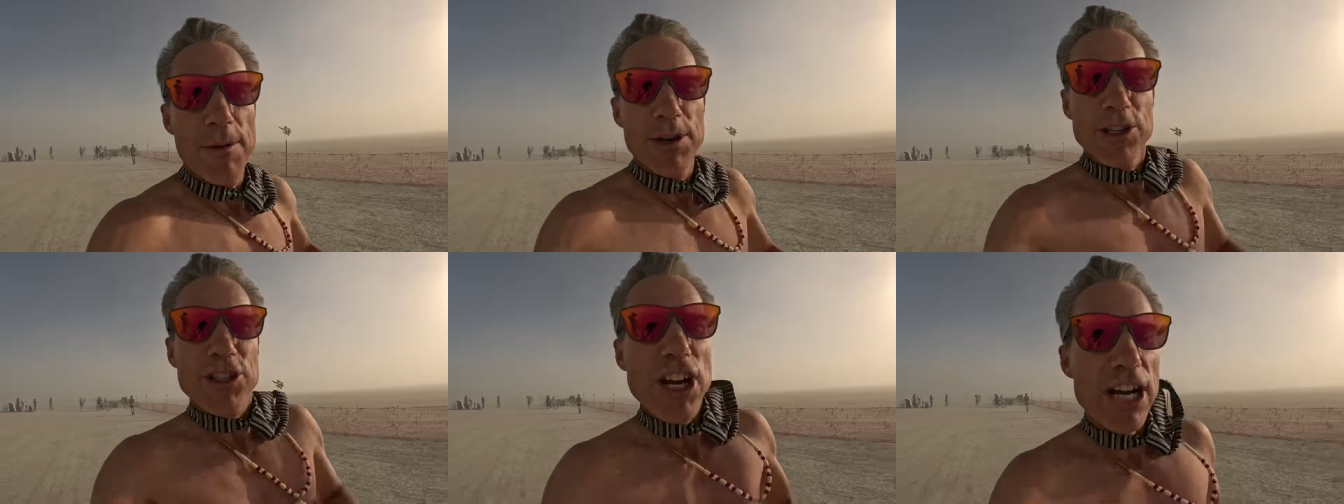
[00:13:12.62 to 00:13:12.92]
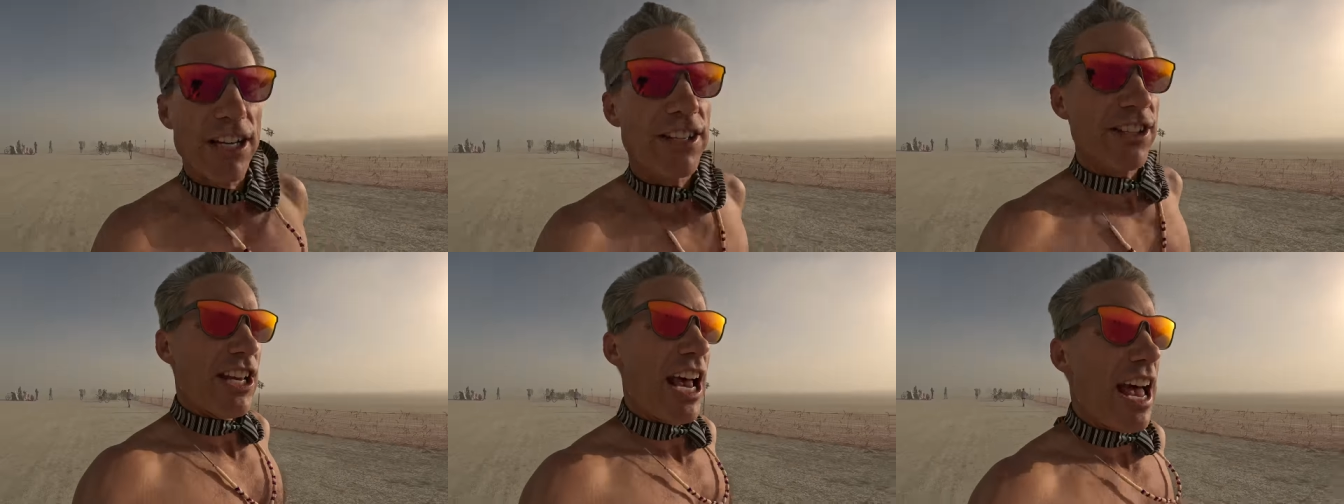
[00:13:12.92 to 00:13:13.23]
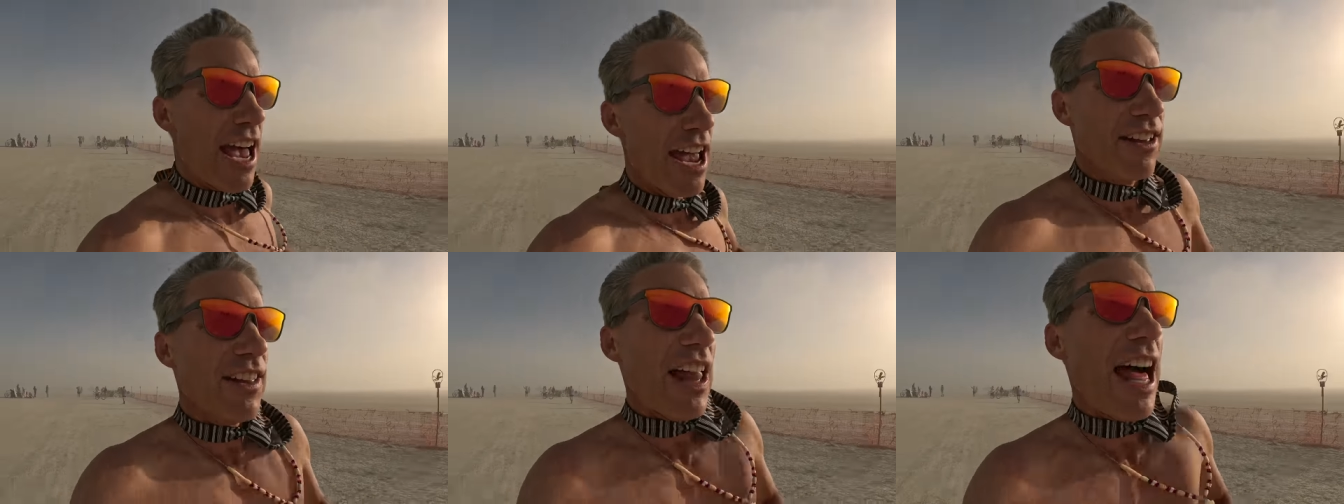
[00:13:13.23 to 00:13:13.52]
I was just
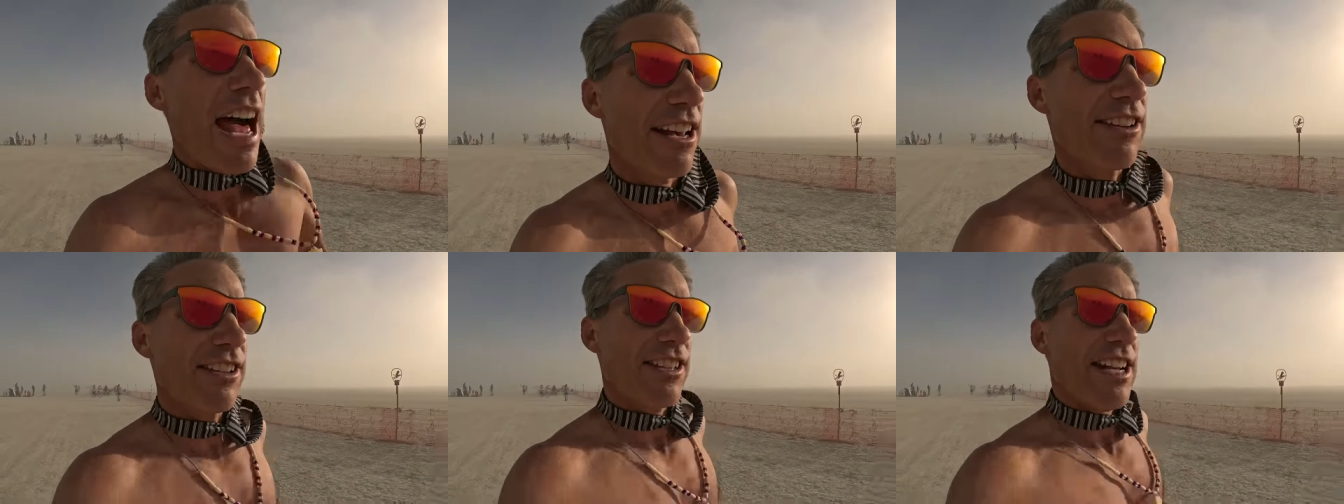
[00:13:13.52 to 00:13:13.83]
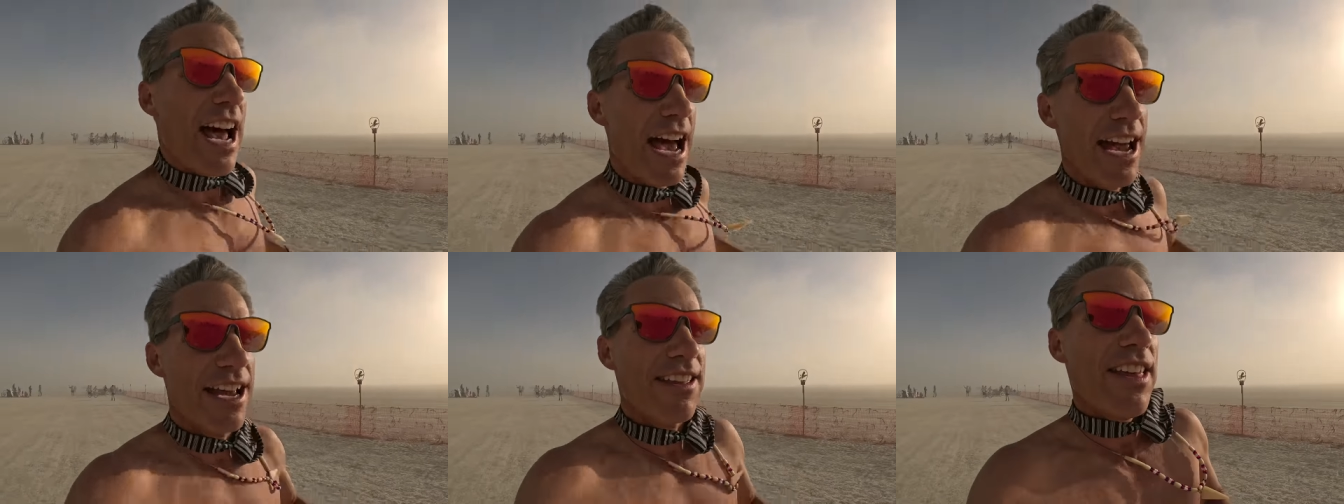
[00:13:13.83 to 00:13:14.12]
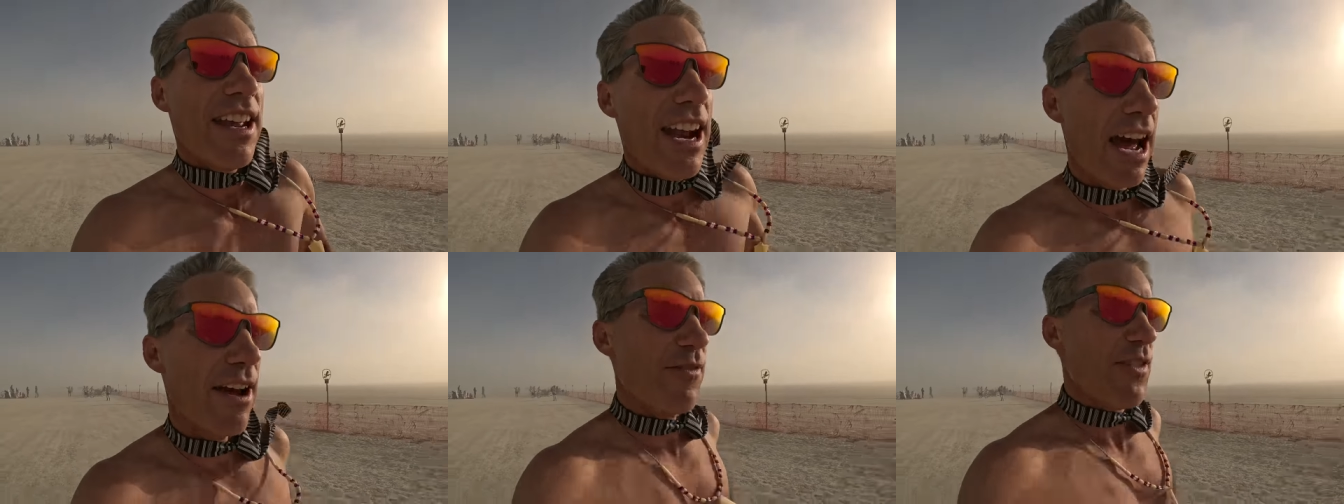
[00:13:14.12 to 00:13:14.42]
saying last
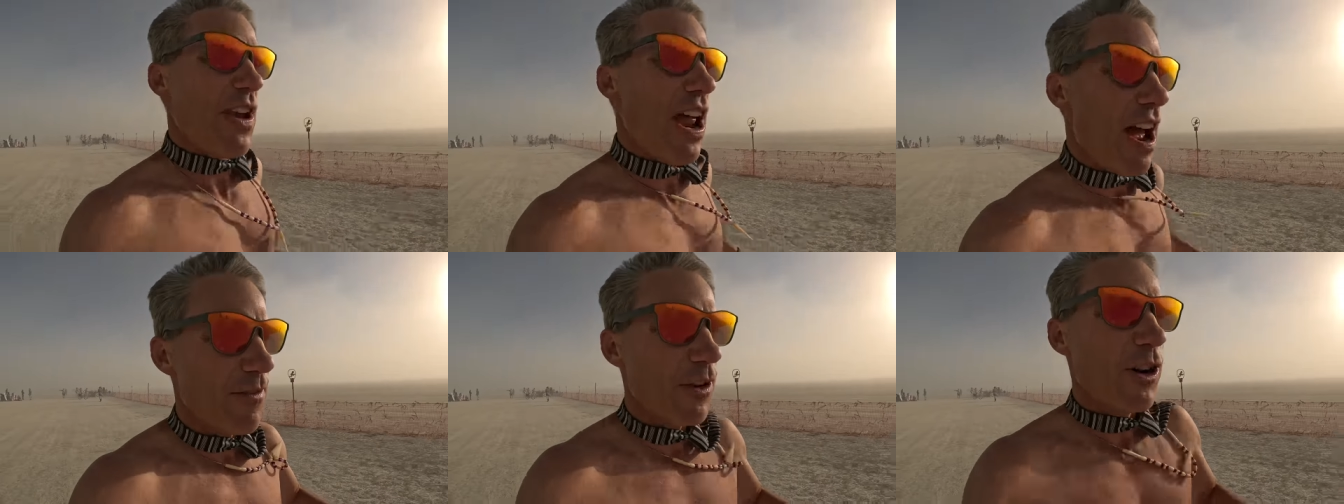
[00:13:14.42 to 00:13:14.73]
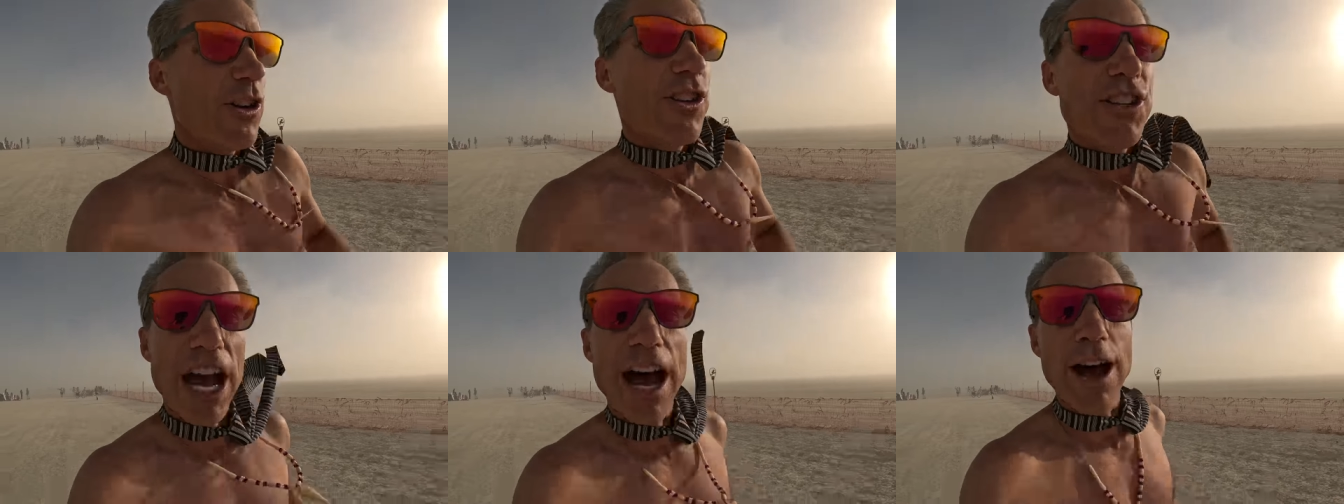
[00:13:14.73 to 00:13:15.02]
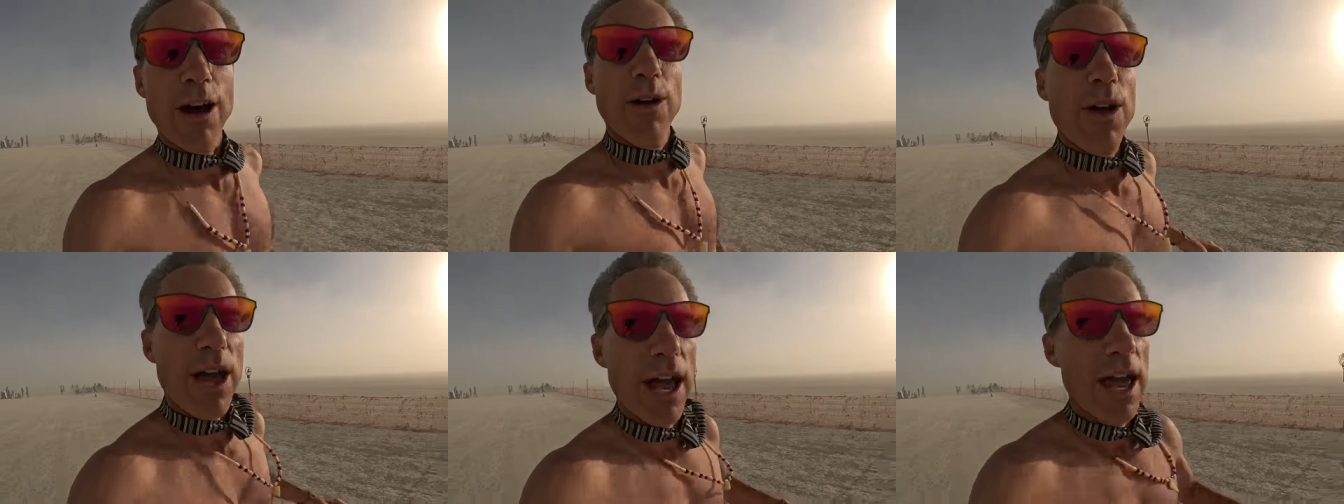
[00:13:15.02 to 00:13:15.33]
night that I've never
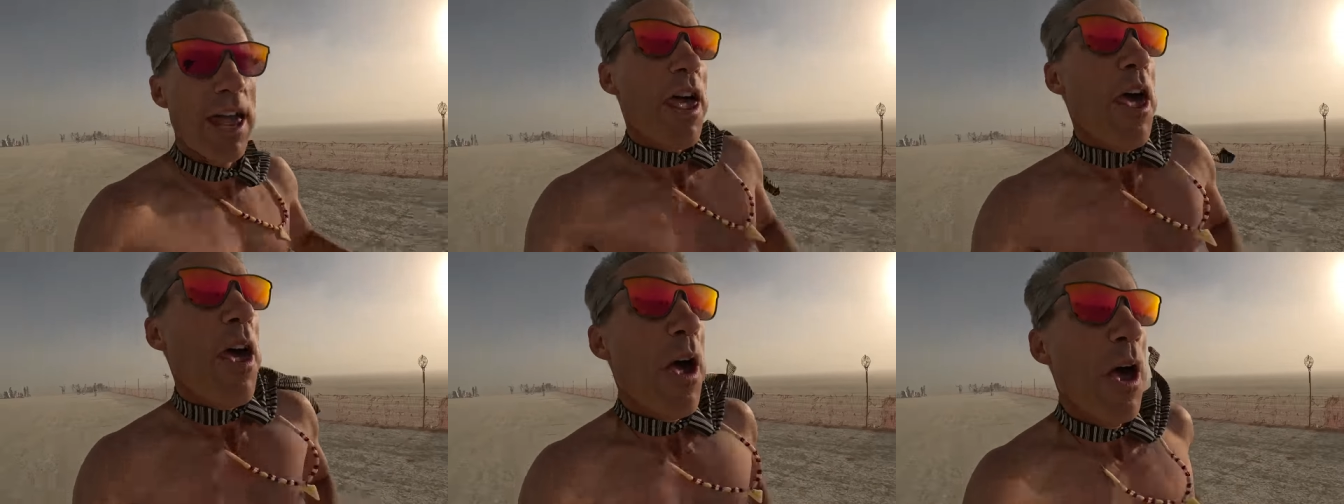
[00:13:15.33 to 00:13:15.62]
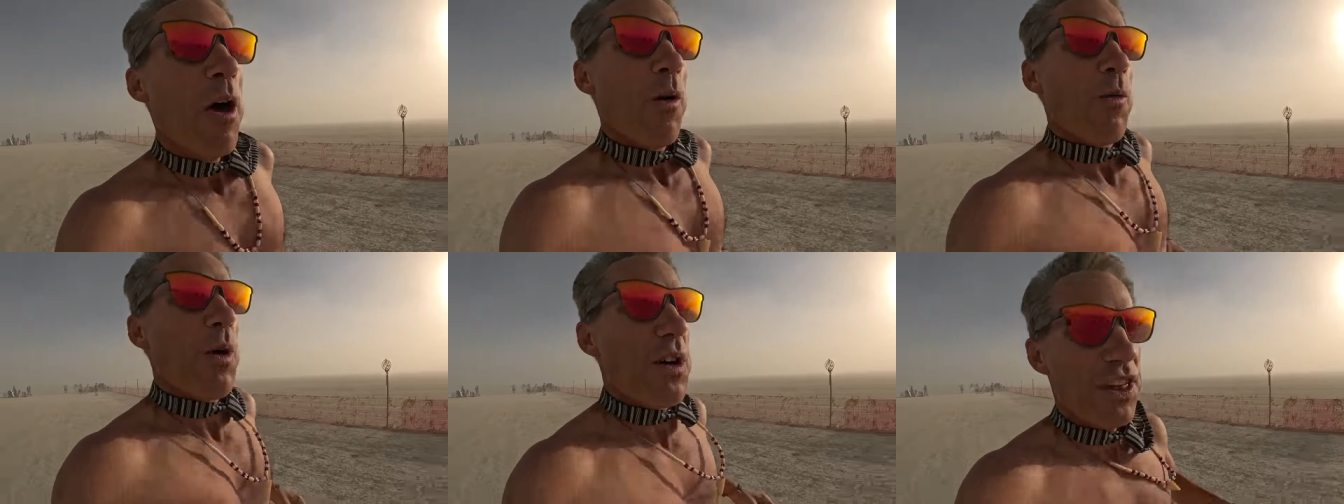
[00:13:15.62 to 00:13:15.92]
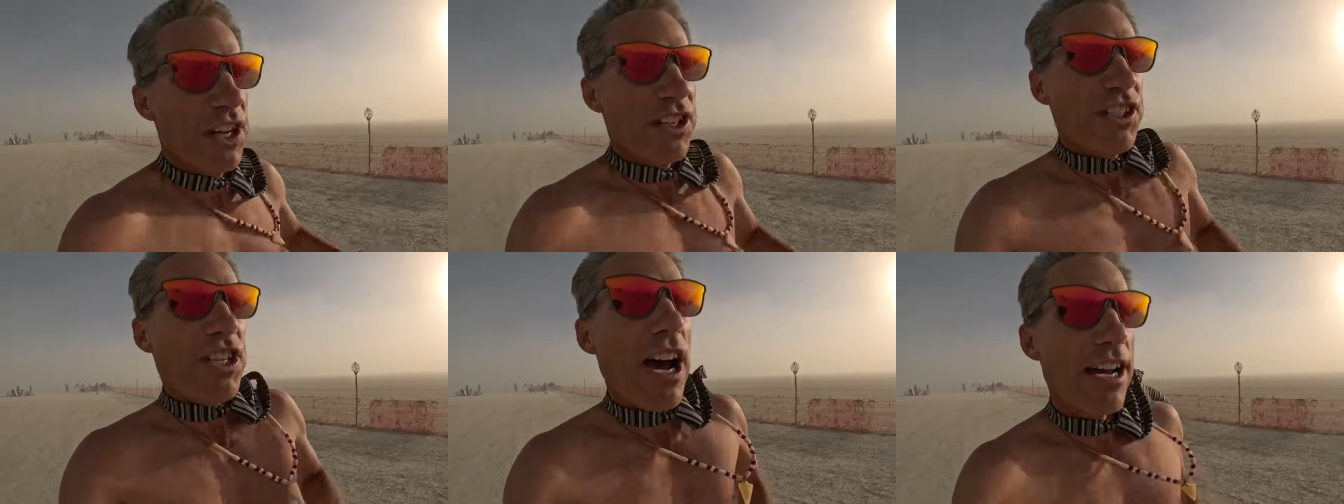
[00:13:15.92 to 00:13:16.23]
dealt
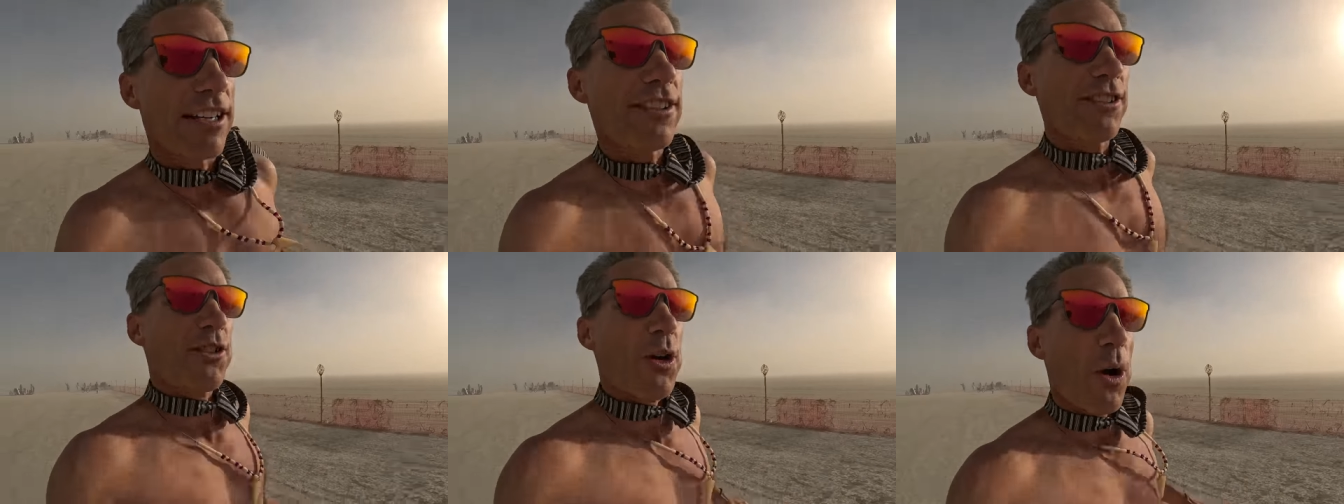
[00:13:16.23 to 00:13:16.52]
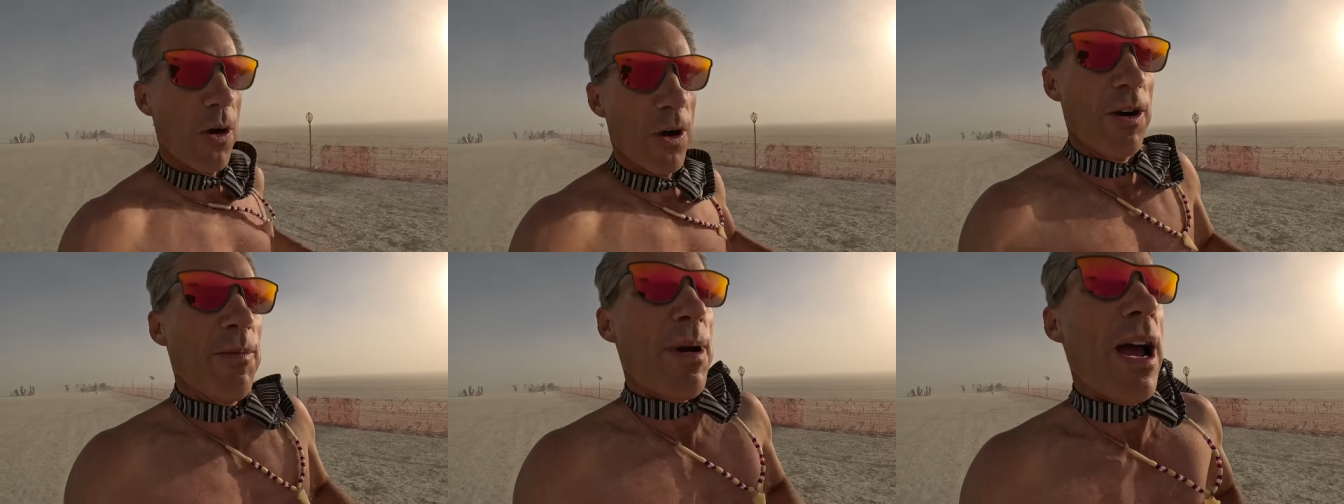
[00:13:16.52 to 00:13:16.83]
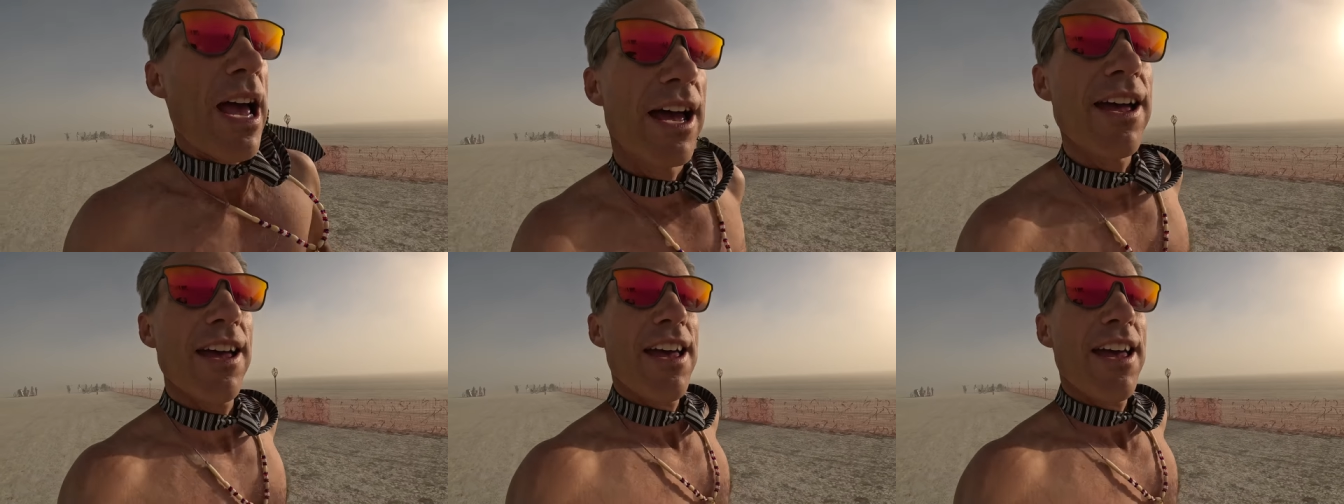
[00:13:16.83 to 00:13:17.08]
with a dust storm